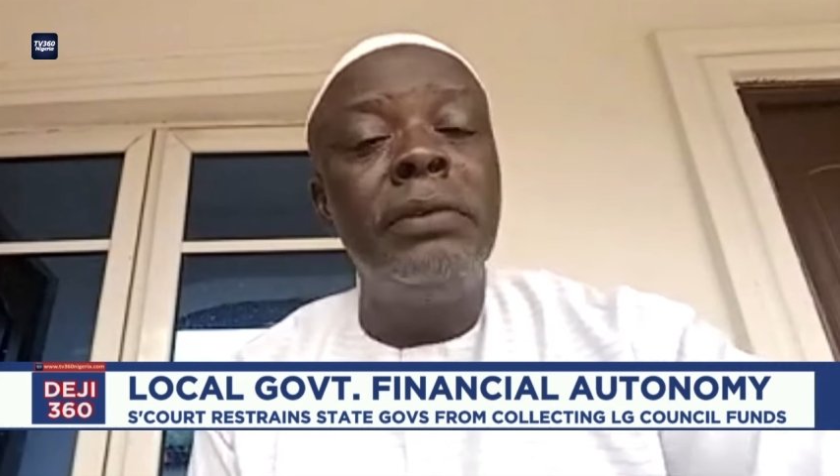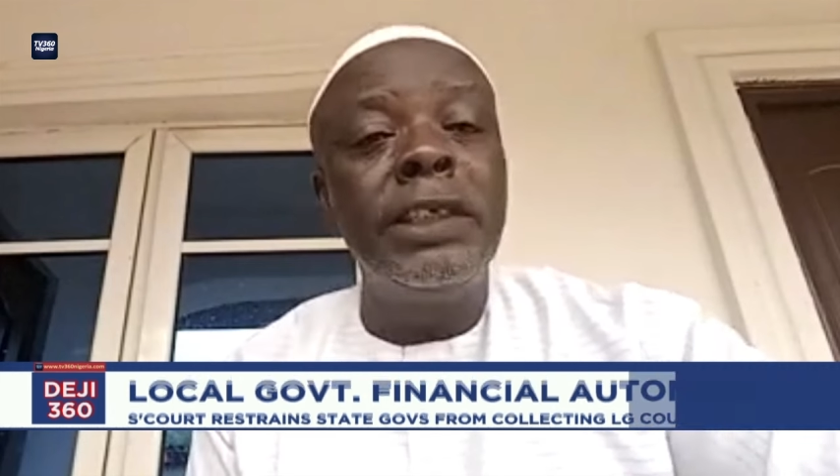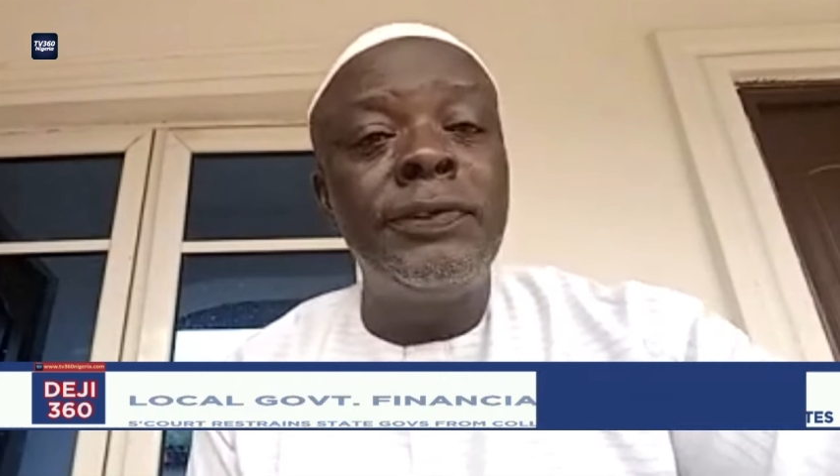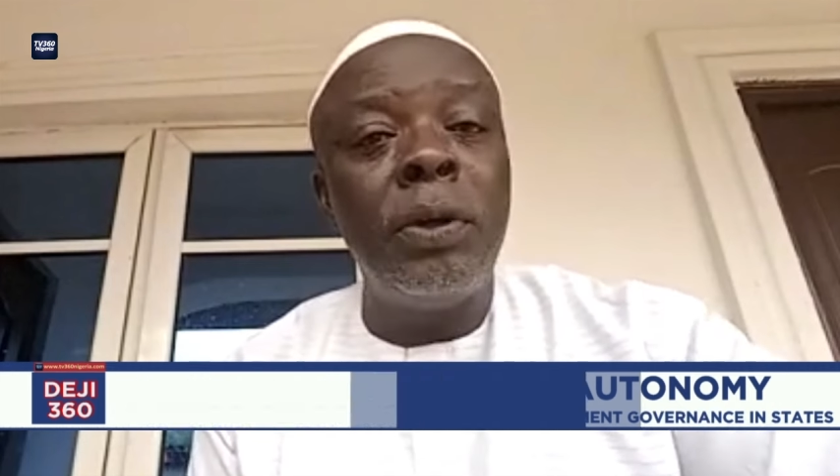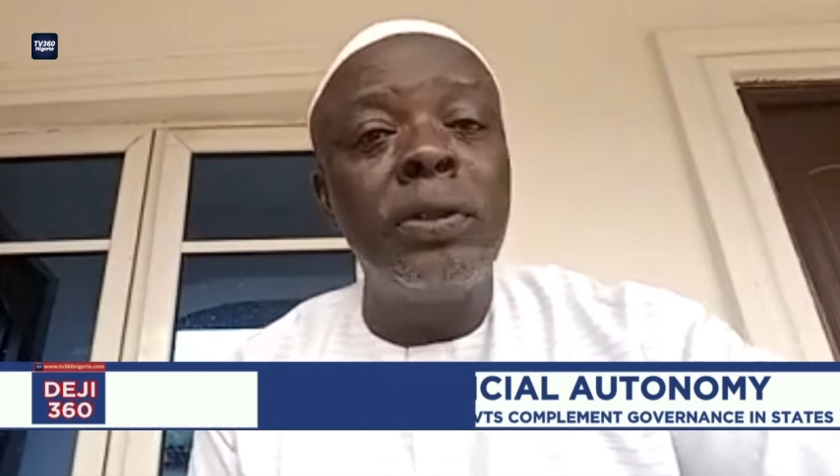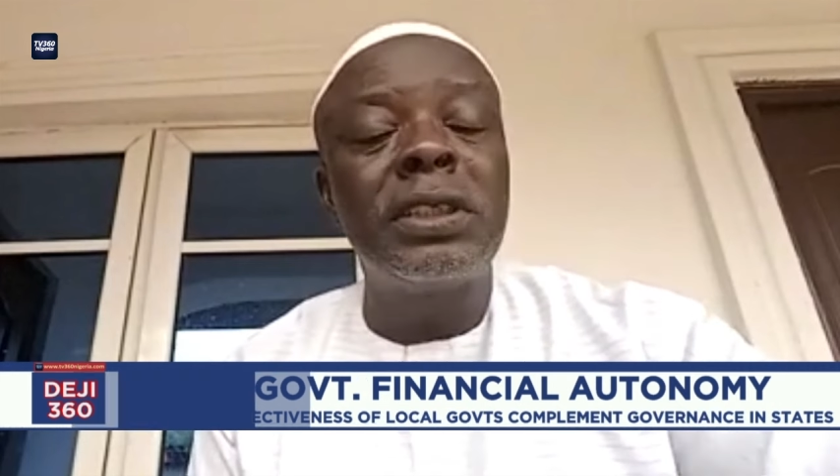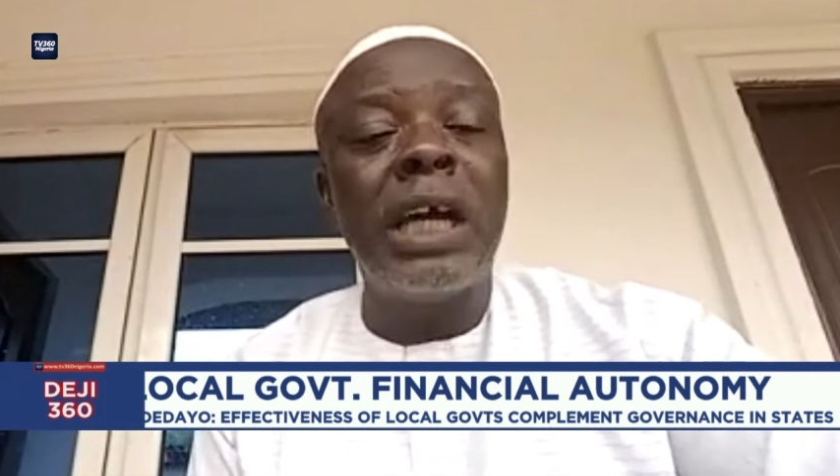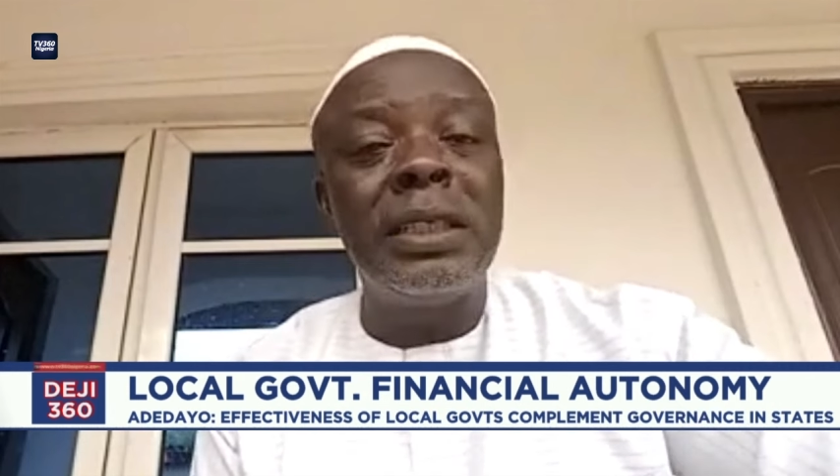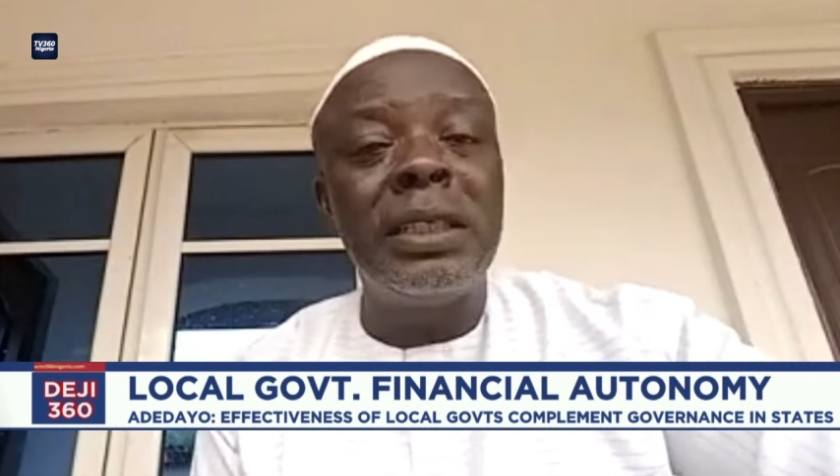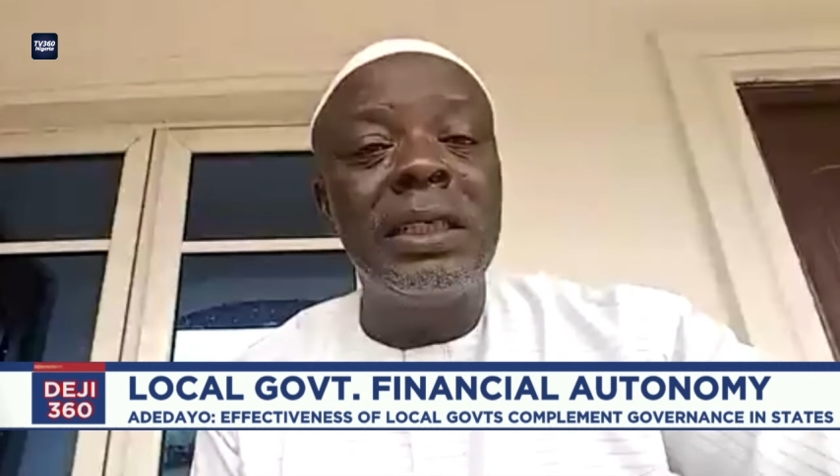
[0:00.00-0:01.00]
If these
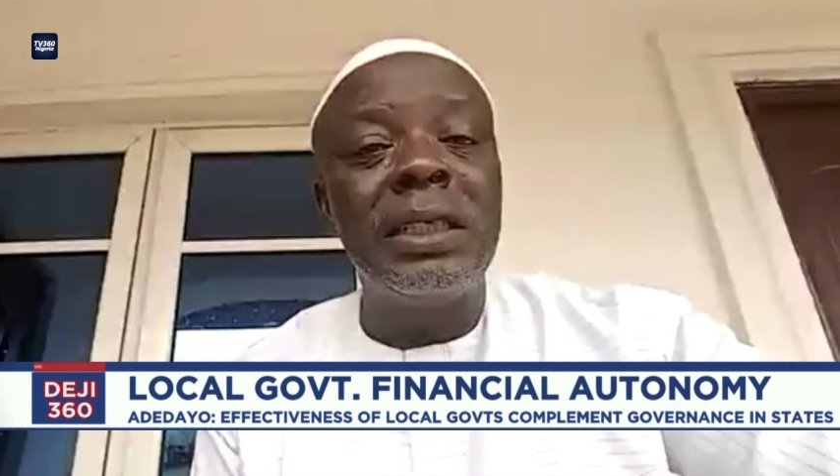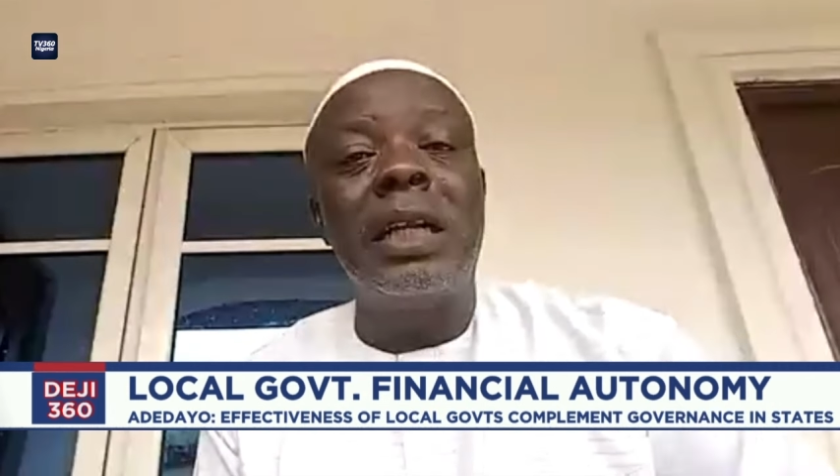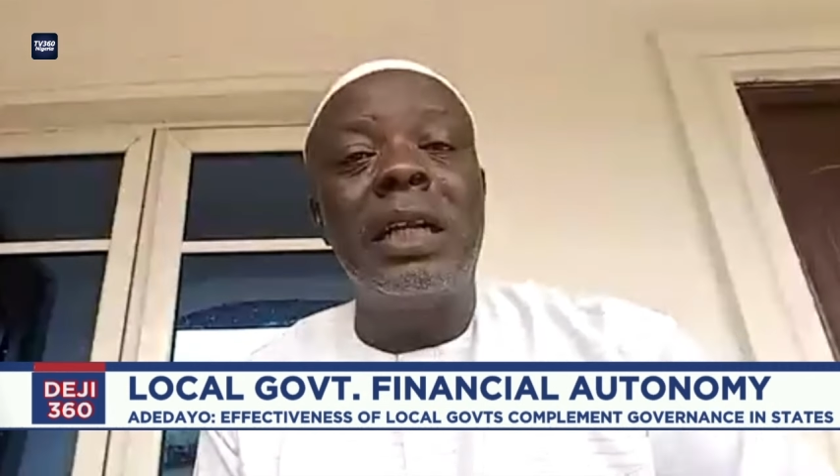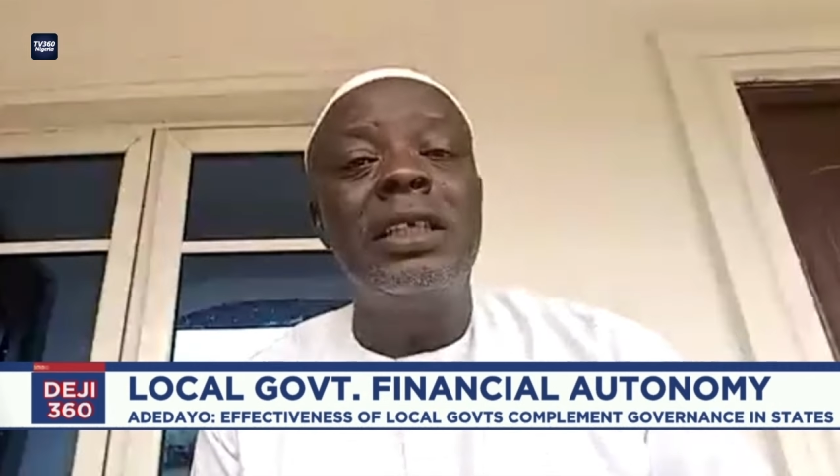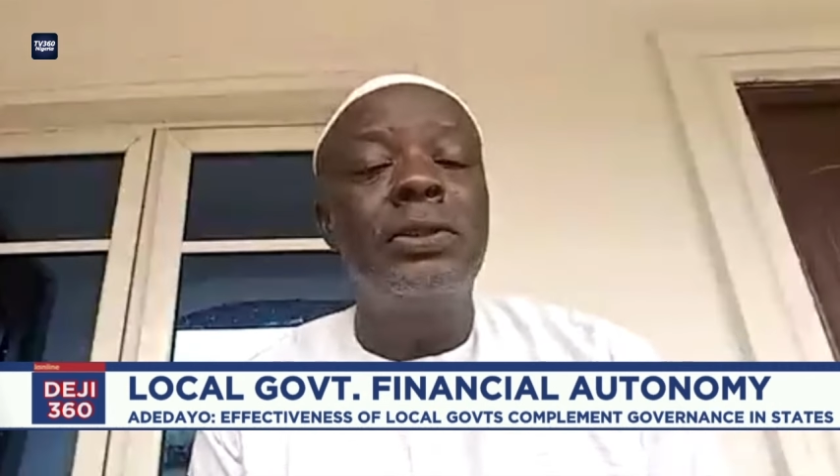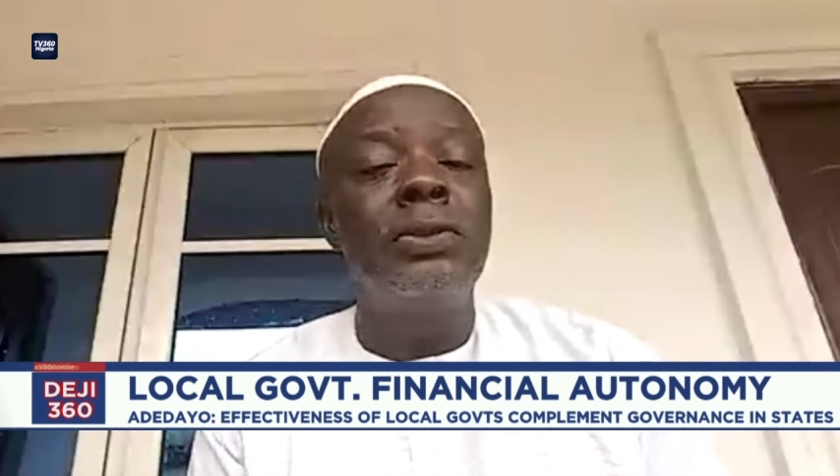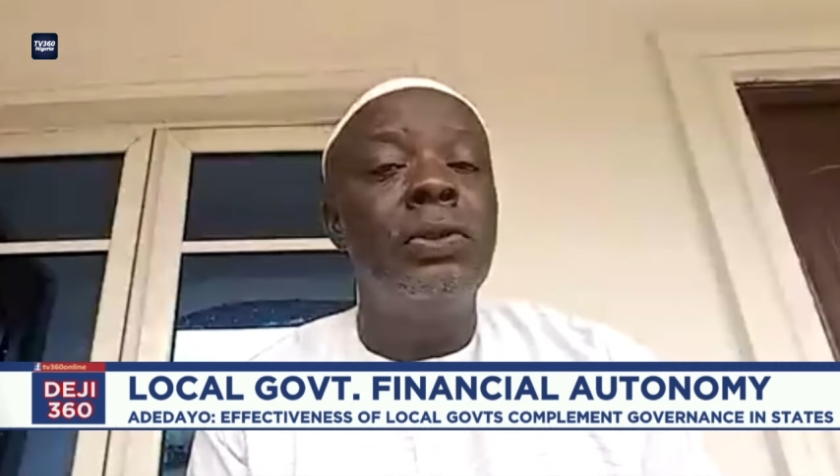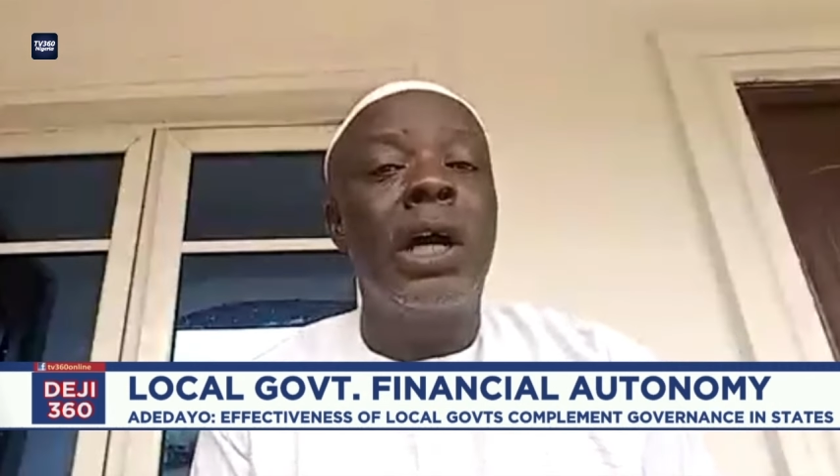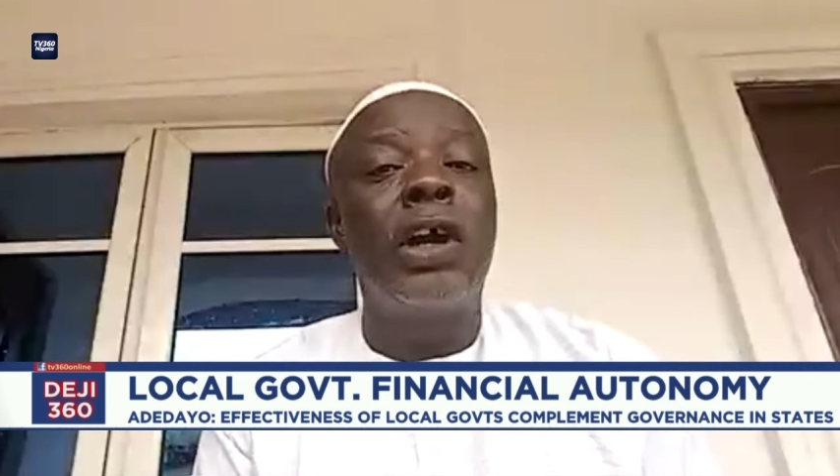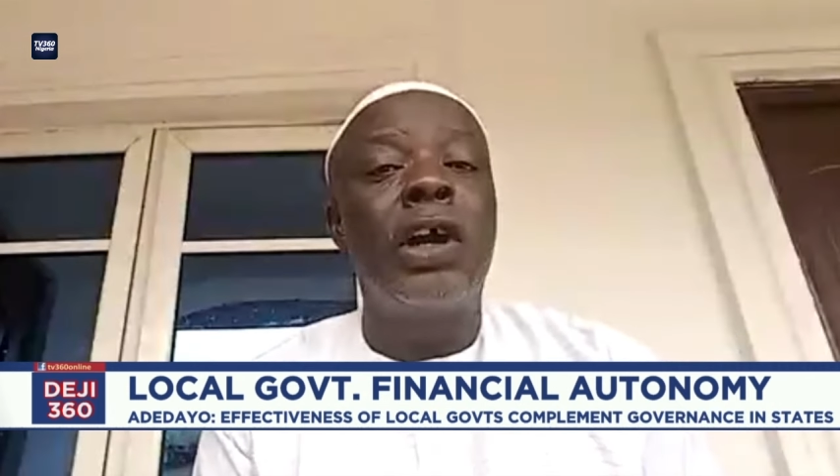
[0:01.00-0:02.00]
funds can get directly to
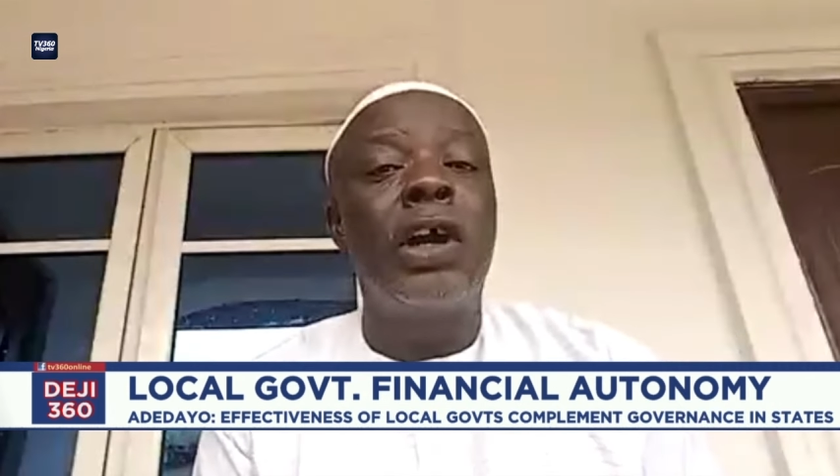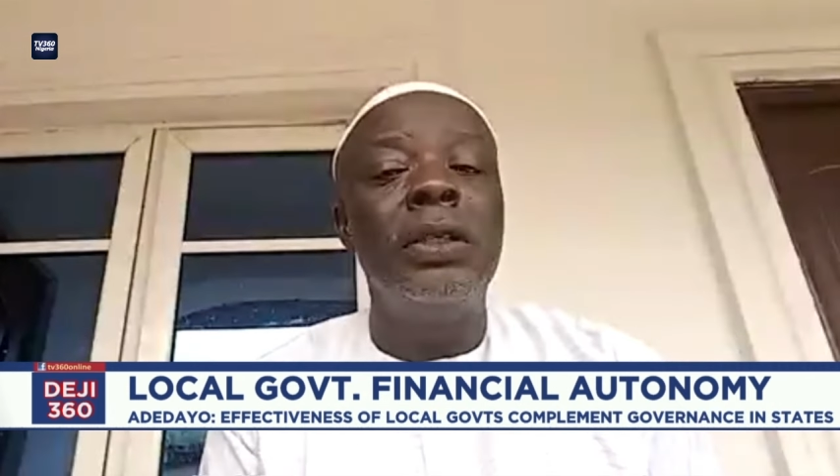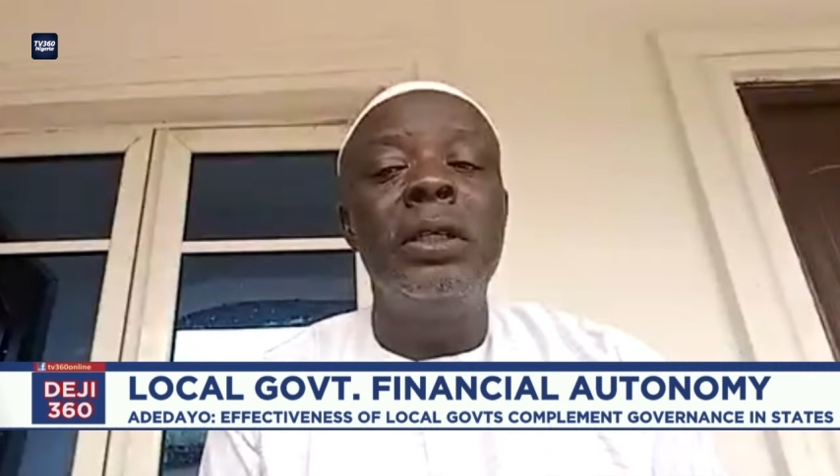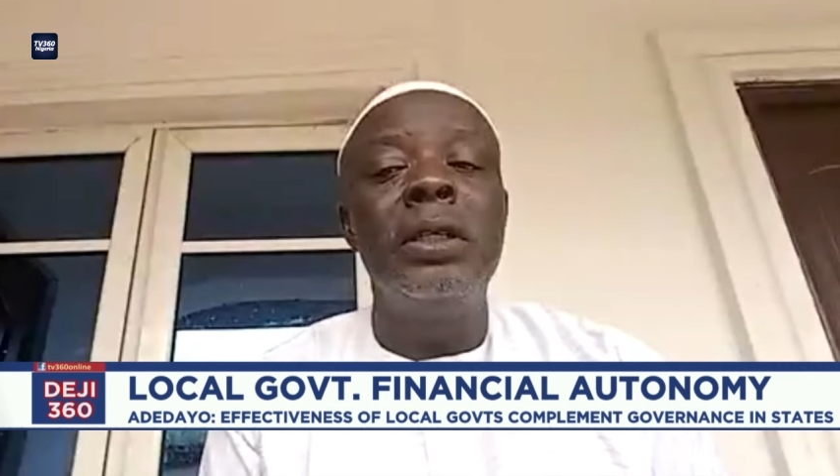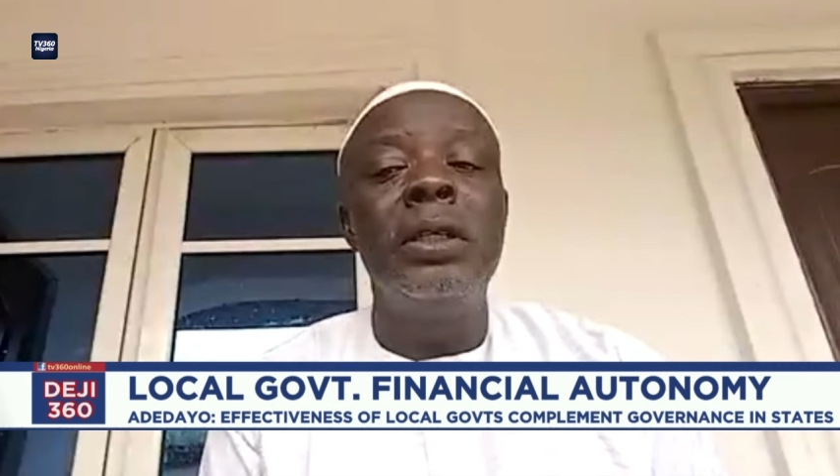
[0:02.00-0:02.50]
local government,